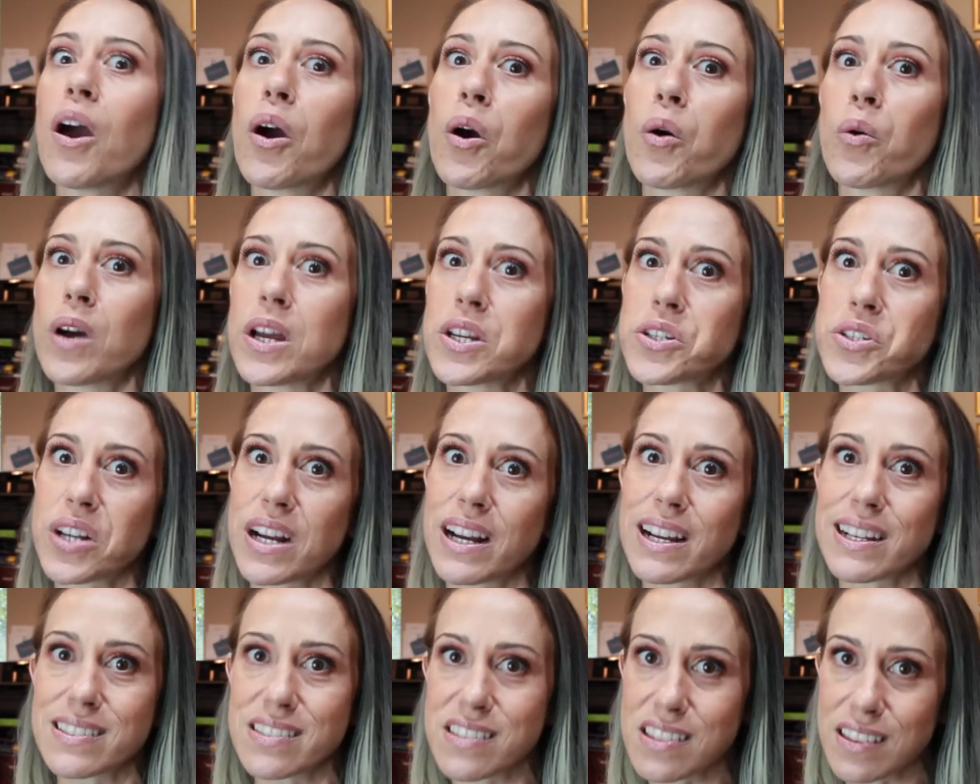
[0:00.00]
What
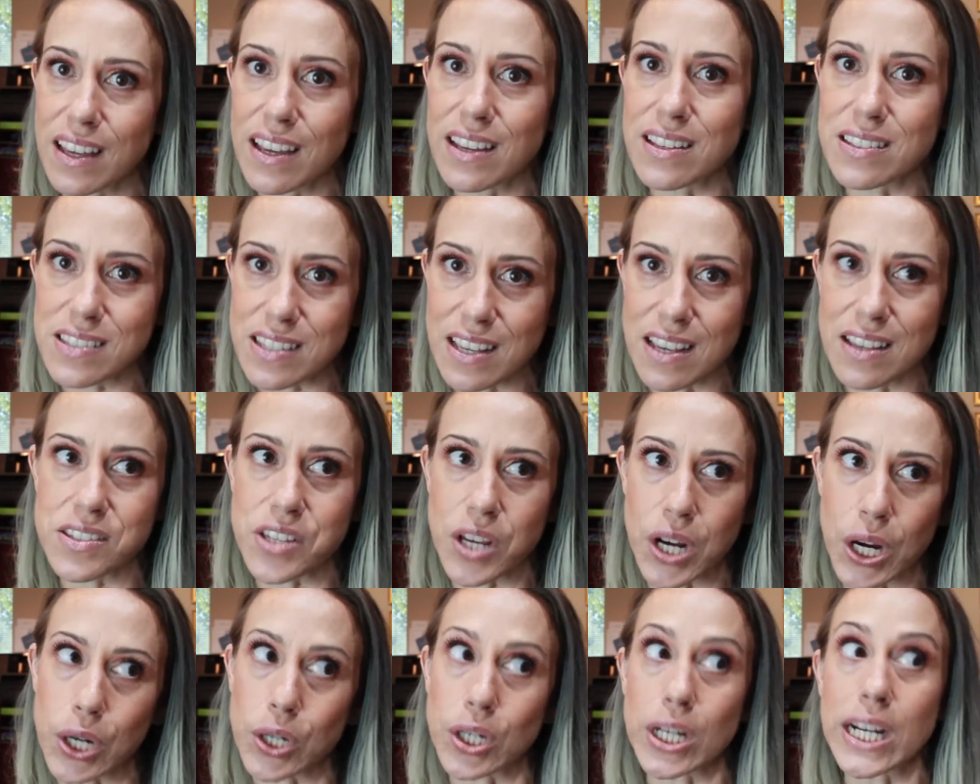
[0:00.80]
translates as a
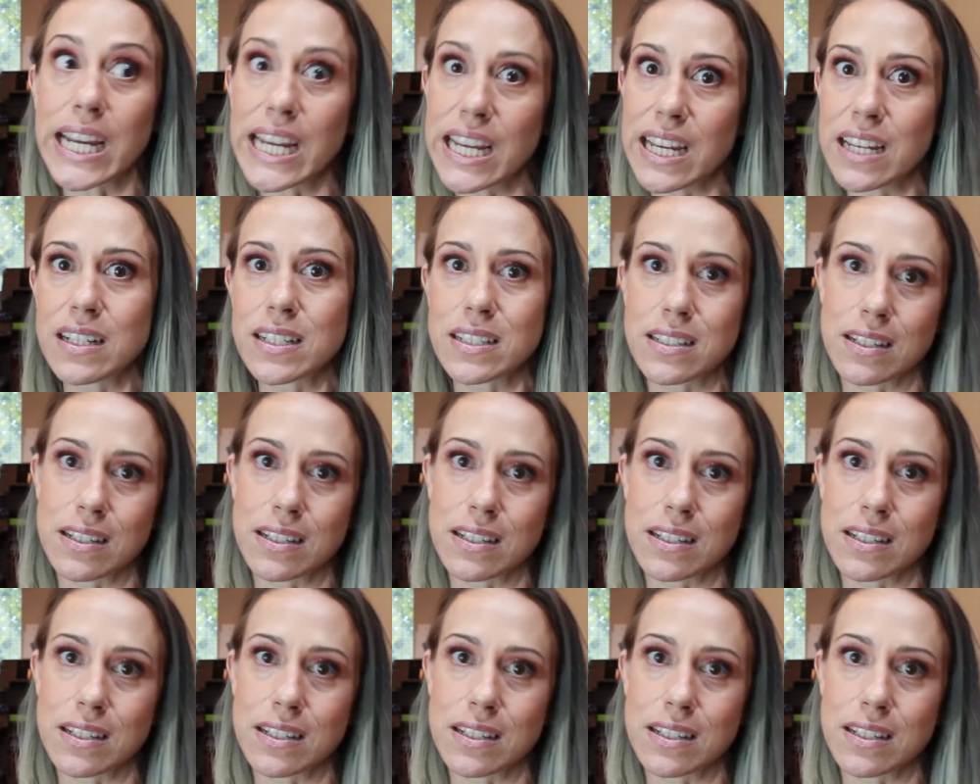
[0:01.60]
green